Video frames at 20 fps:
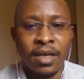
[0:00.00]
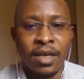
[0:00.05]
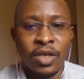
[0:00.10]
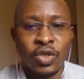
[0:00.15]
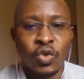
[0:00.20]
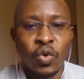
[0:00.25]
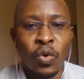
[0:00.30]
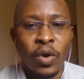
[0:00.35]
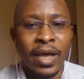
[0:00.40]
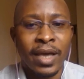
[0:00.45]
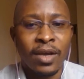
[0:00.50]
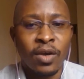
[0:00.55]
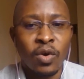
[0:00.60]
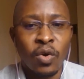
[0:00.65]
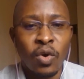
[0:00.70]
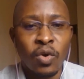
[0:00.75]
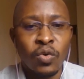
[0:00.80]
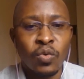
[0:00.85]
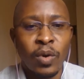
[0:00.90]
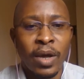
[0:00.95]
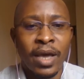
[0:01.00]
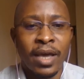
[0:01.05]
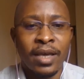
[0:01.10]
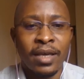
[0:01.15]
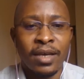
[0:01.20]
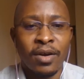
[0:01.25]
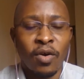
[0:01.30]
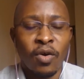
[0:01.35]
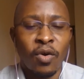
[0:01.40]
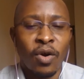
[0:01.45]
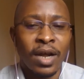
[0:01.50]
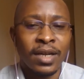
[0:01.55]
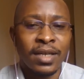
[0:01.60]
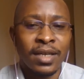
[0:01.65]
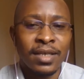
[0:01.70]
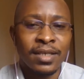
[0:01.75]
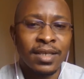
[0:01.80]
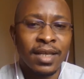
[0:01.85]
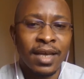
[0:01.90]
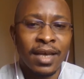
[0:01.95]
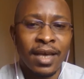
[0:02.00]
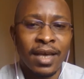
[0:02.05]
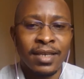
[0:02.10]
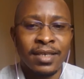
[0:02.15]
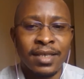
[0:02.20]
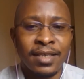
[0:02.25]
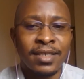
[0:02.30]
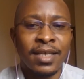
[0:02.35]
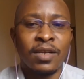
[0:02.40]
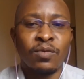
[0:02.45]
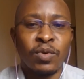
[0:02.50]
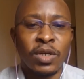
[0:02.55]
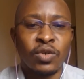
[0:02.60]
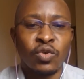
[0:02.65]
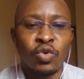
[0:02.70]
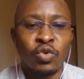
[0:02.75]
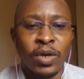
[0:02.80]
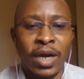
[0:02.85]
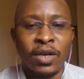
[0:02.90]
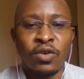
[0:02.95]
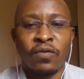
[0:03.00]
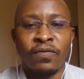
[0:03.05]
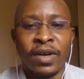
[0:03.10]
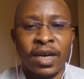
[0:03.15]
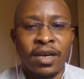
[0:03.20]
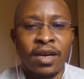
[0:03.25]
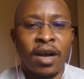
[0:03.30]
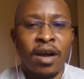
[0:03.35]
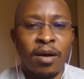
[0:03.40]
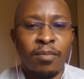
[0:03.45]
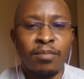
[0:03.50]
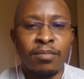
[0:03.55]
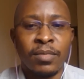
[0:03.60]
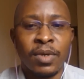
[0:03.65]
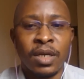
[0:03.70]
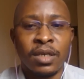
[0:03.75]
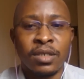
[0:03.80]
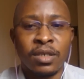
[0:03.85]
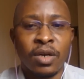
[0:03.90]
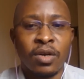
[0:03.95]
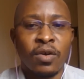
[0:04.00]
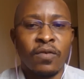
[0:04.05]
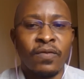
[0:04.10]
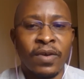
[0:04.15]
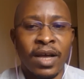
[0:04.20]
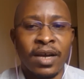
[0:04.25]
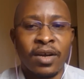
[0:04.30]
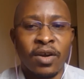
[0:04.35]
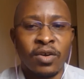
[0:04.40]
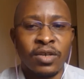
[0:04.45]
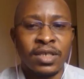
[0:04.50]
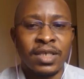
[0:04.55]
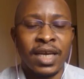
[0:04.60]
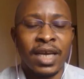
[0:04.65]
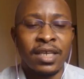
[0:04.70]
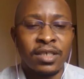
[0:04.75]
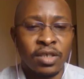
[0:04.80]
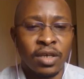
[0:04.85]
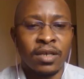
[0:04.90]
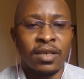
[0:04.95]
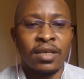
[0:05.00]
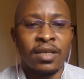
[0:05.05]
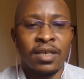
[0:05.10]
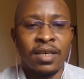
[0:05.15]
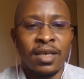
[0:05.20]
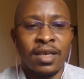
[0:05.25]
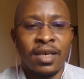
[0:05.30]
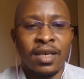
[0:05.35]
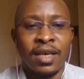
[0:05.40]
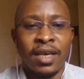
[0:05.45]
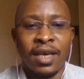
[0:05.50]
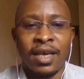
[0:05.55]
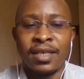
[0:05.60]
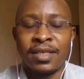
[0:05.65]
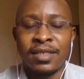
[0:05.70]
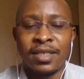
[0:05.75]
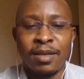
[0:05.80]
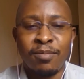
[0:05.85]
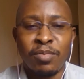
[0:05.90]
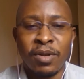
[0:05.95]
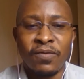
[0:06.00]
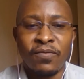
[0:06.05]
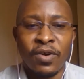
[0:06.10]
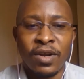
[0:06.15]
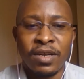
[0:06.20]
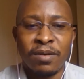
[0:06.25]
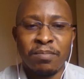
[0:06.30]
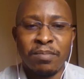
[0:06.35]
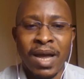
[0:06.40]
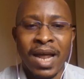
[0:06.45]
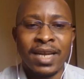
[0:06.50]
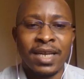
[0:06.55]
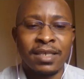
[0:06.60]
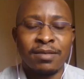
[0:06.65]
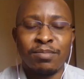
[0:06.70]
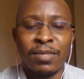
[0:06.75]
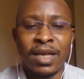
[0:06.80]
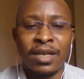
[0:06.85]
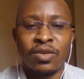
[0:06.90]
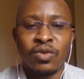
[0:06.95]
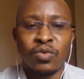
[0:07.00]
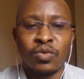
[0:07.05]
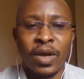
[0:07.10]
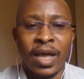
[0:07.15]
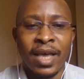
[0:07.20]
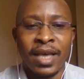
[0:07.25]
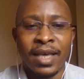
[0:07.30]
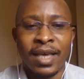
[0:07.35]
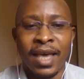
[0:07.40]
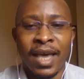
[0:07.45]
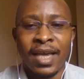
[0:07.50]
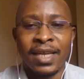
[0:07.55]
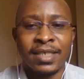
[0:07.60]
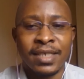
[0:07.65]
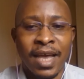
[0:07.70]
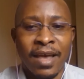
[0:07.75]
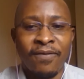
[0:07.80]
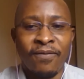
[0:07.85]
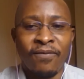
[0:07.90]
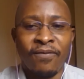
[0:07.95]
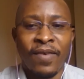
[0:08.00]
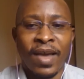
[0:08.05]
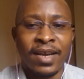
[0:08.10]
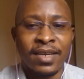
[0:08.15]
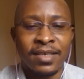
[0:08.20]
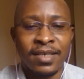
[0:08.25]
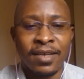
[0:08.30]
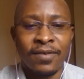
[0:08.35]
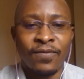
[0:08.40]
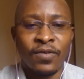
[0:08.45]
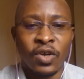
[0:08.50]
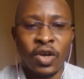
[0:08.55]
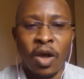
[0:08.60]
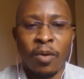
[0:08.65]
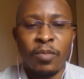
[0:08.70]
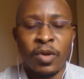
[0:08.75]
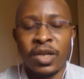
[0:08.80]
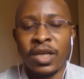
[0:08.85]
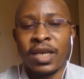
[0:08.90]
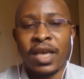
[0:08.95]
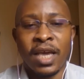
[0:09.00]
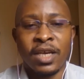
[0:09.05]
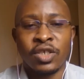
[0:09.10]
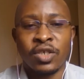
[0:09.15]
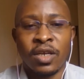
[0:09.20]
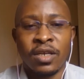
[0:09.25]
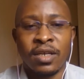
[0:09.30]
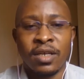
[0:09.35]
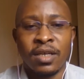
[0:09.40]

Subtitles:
So a good way, or at least a decent way to try to overcome turnover contagion is simply for the management to engage effective communication.